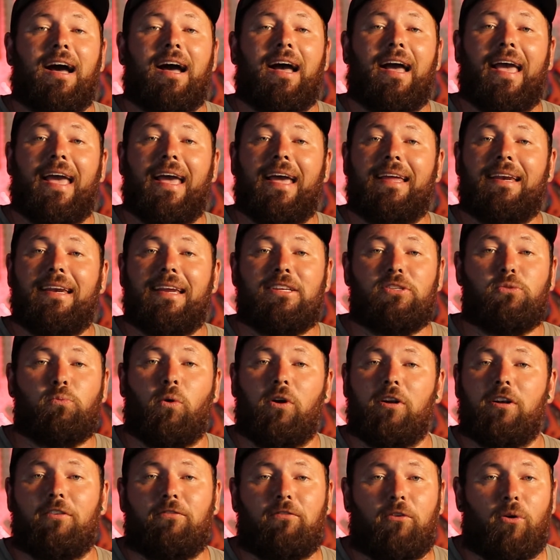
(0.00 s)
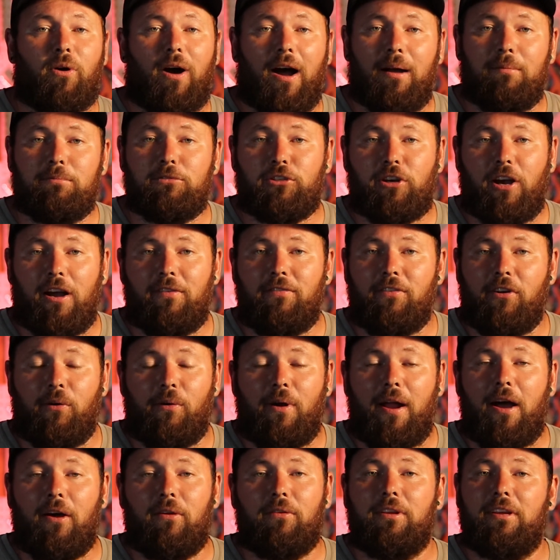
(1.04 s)
and it's wonderful. I'm driving
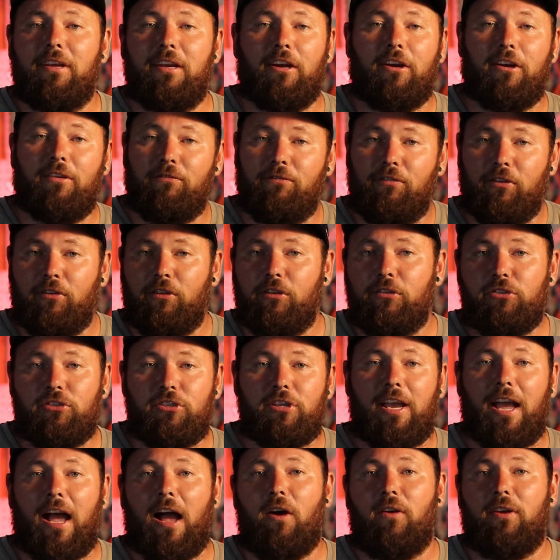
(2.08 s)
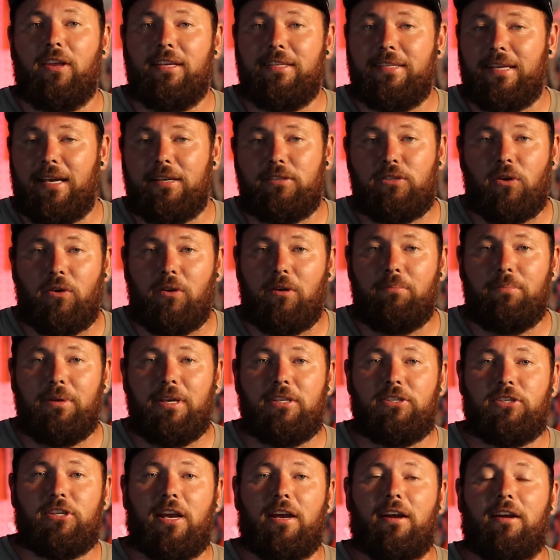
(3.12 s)
around here, Volusia County, Daytona
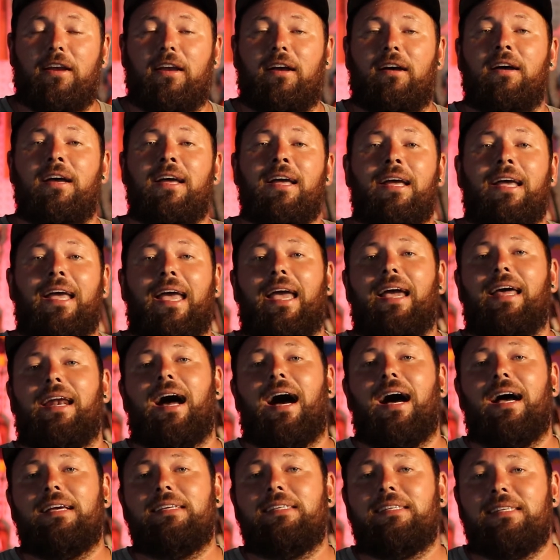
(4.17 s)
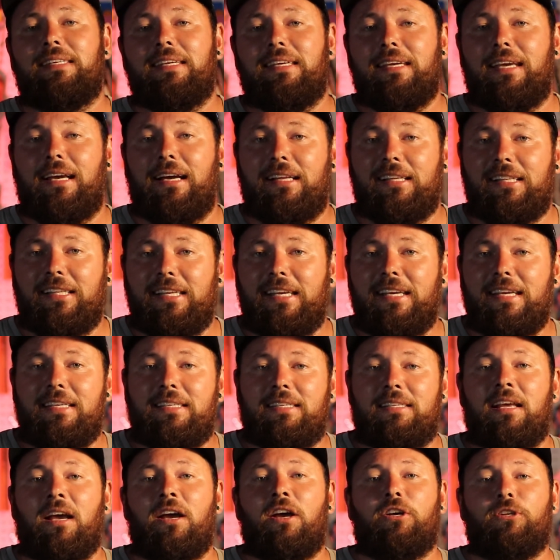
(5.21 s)
Beach area, and I see at
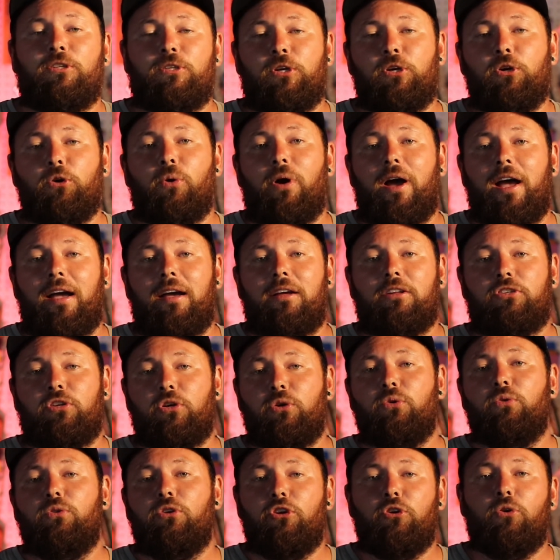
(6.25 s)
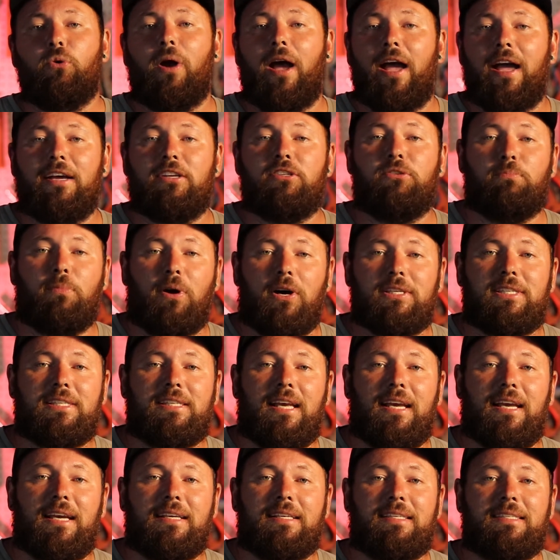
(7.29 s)
least two New Edge
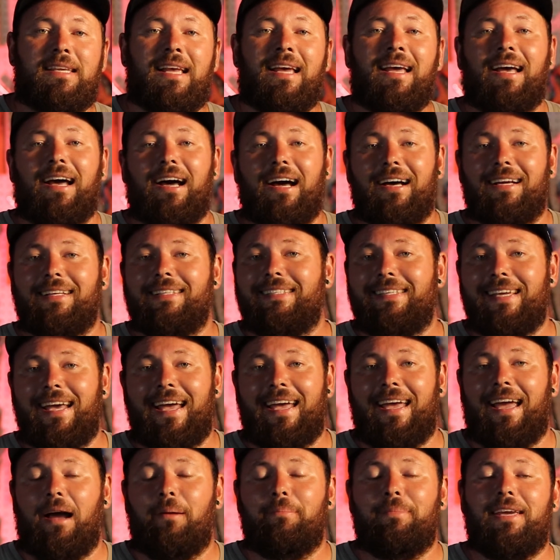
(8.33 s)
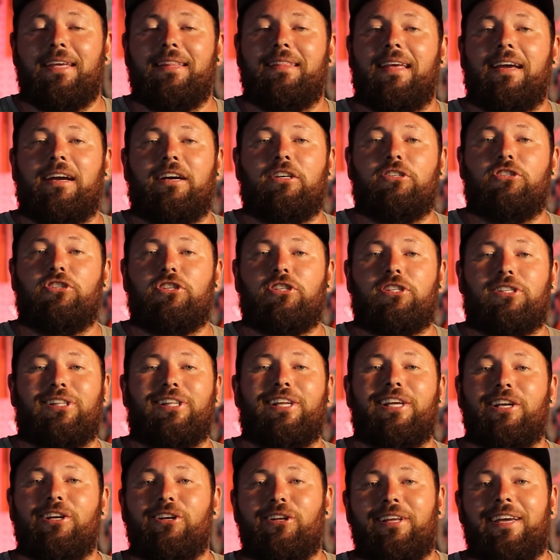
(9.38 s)
Mustangs a day. I mean, they're just
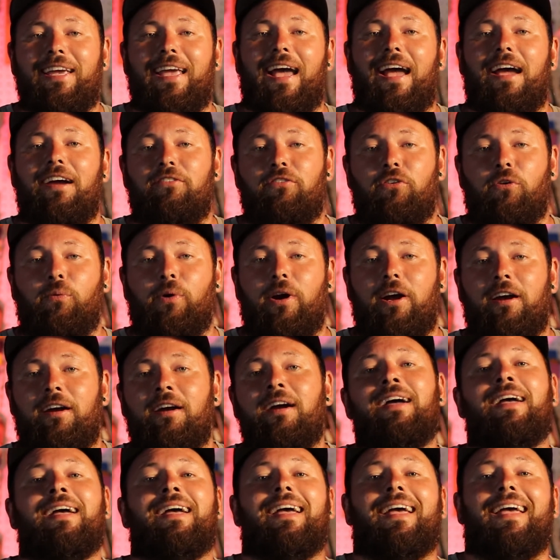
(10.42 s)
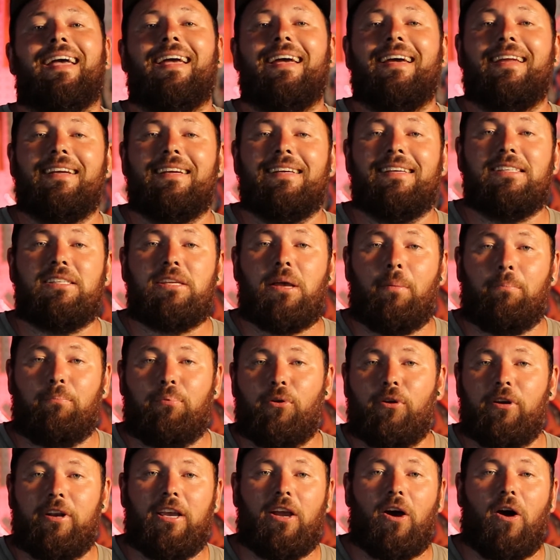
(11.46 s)
literally everywhere. It is
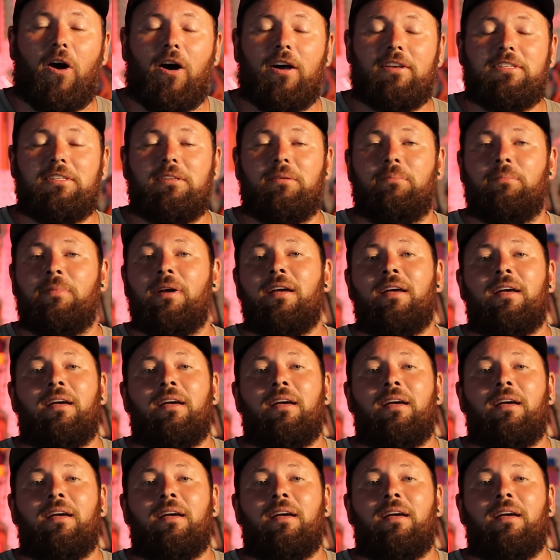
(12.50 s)
pretty awesome.